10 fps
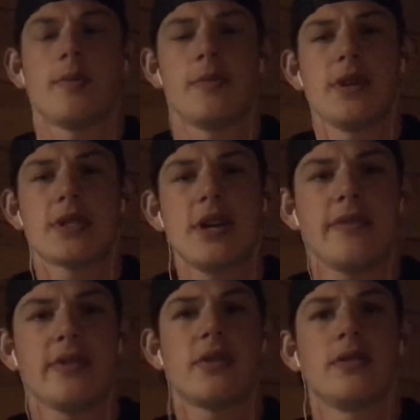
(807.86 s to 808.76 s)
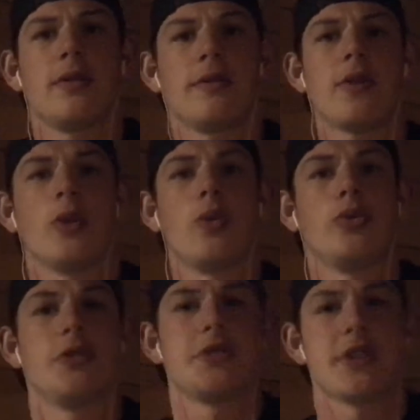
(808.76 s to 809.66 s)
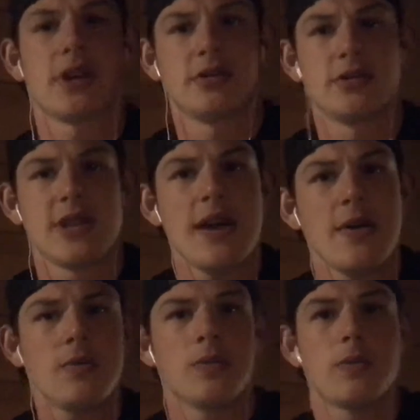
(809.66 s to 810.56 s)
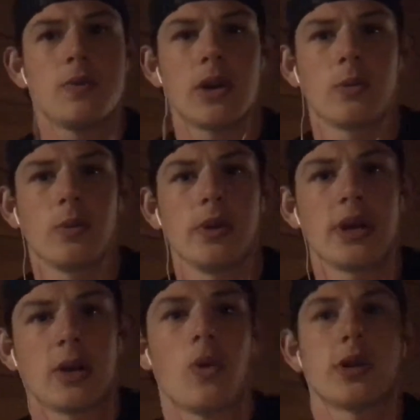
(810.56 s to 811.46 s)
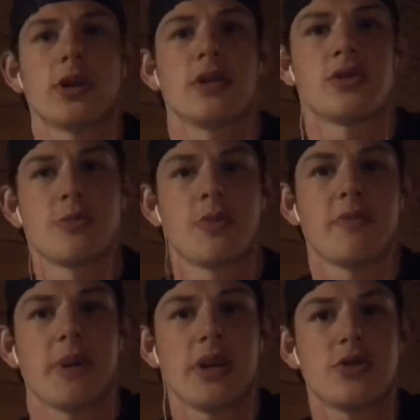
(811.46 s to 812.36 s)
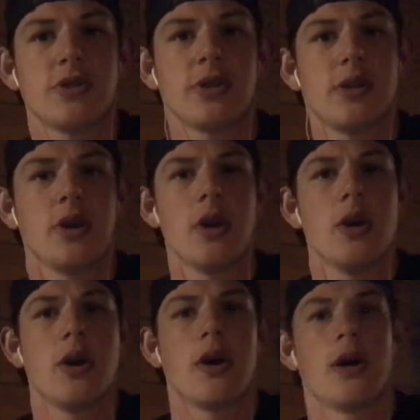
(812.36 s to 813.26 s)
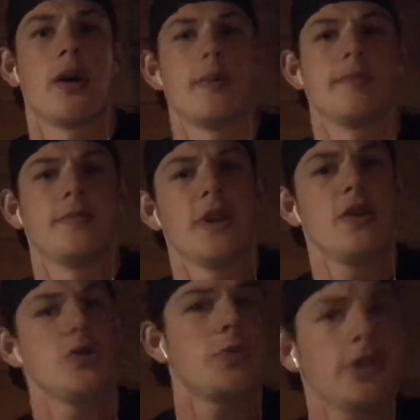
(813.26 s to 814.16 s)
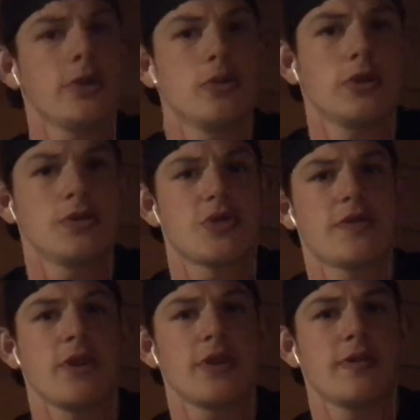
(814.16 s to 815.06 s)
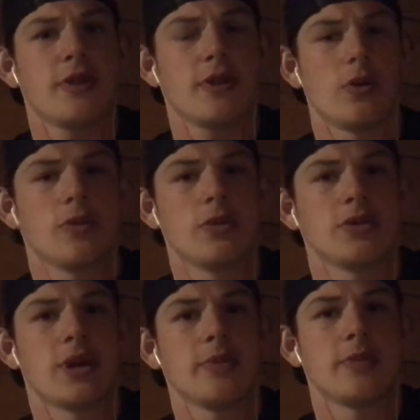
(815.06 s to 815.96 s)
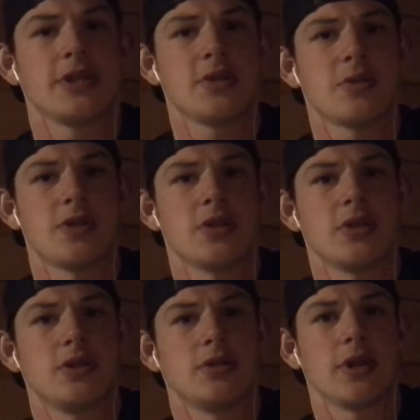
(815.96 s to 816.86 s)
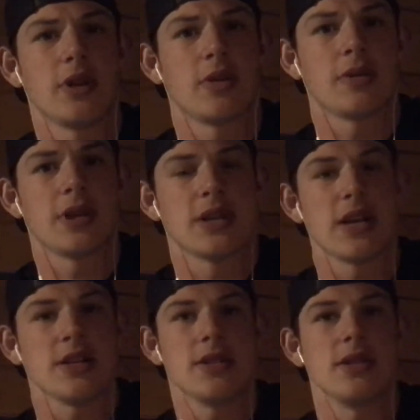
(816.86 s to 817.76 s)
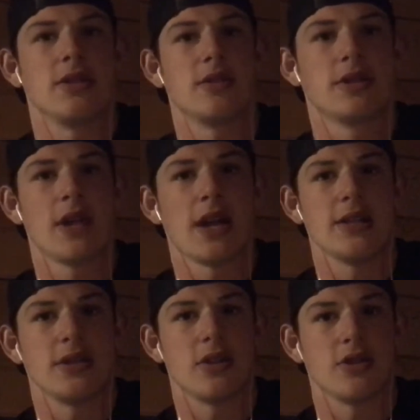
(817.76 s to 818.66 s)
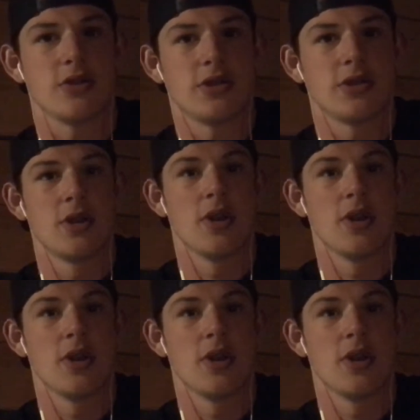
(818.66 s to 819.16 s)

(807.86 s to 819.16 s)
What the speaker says: It's kind of a very older style town where we kind of walked down the strip of Main Street. It's pretty cool. It was just very, very old. A lot of the places were still, they said the 1800s